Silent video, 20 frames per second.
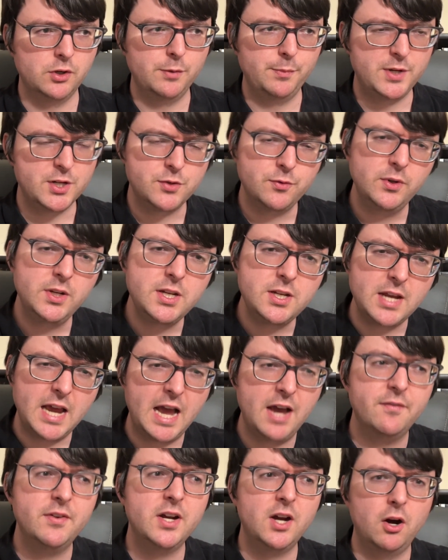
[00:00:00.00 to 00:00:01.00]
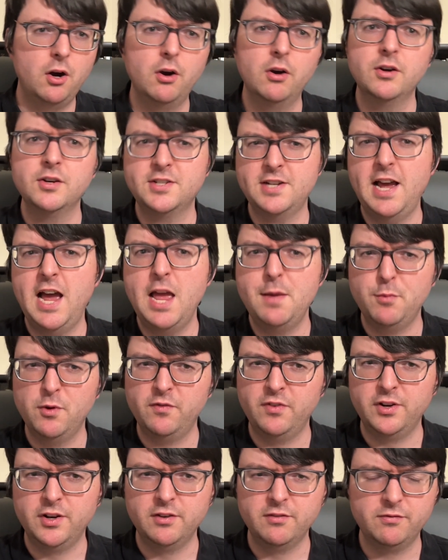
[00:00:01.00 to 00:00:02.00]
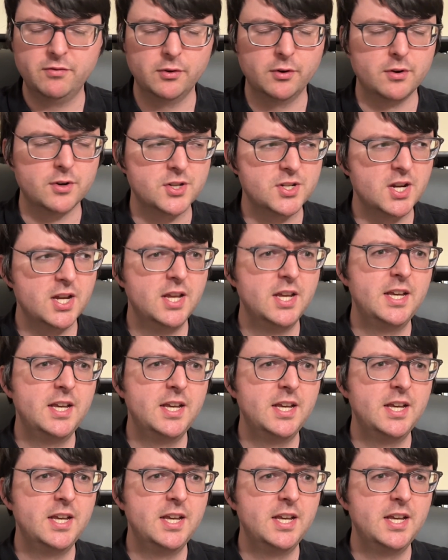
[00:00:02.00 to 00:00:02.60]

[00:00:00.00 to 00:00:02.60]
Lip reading: But he's really having a hard time of it at first.